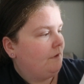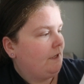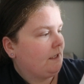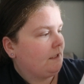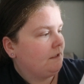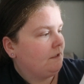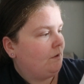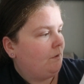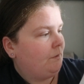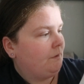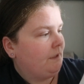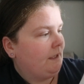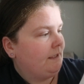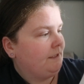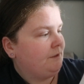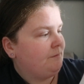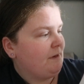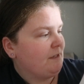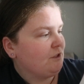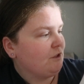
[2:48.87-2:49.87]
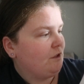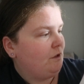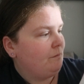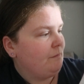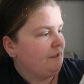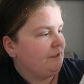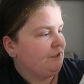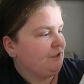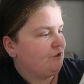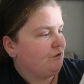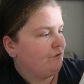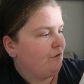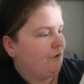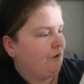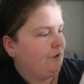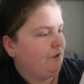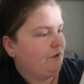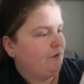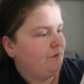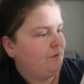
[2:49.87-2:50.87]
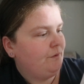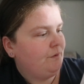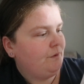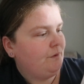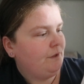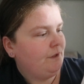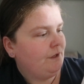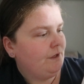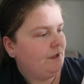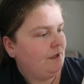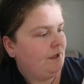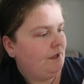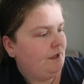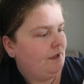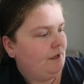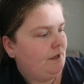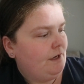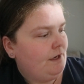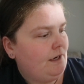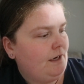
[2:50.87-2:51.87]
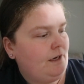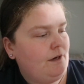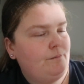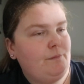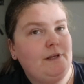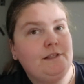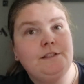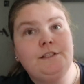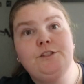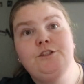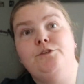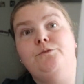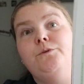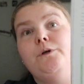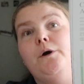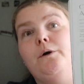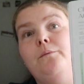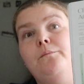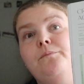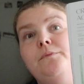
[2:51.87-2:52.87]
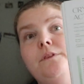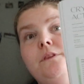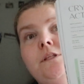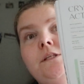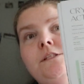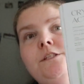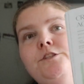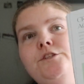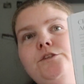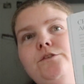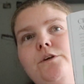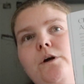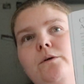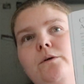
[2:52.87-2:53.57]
Ectonelite's magical message for you, um, and did you know? The did you